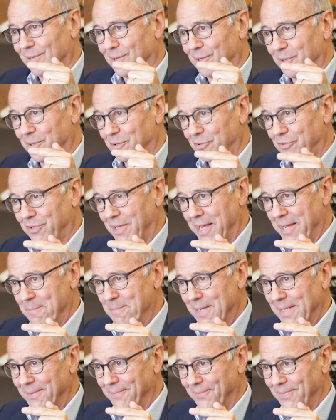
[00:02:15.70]
are the
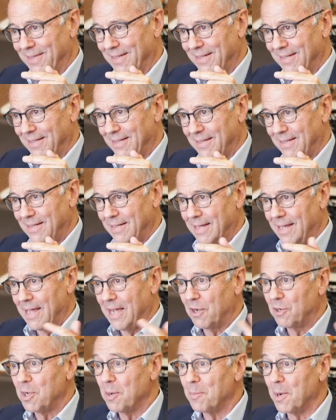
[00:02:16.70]
same,
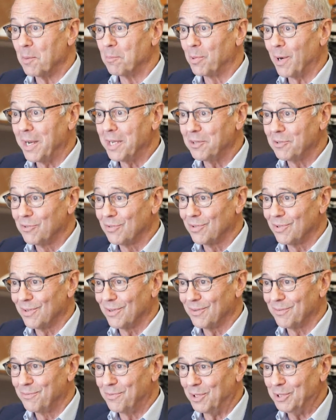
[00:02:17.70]
how come our brains
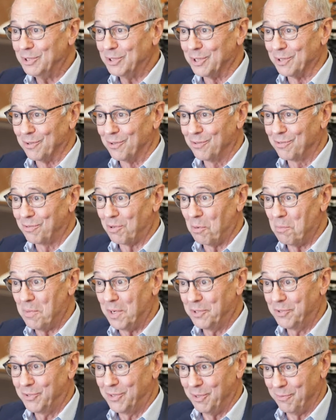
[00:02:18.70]
function so
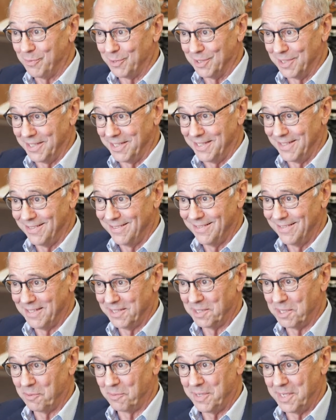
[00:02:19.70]
much differently
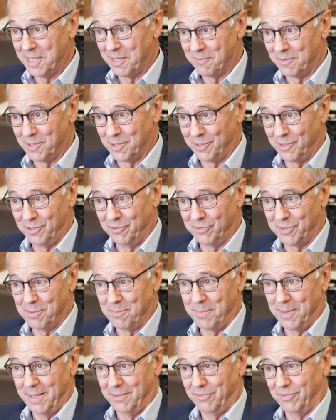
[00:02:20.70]
and that we have all these
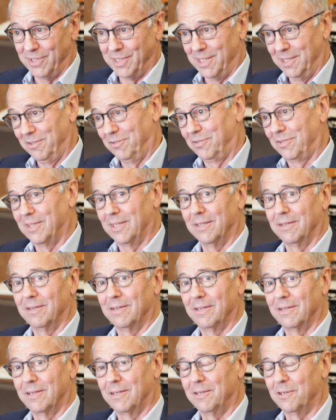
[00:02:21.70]
capacities that
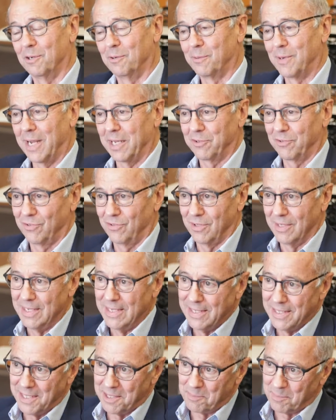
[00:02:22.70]
you know rats
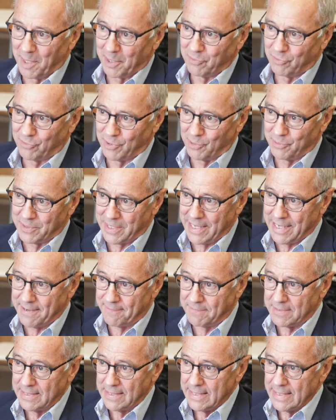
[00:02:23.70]
and mice don't
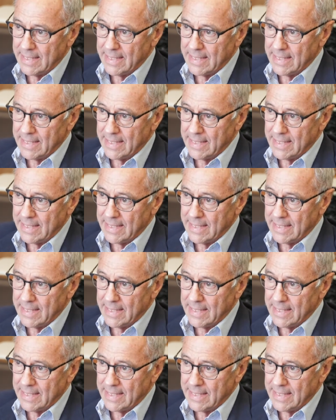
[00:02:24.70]
have?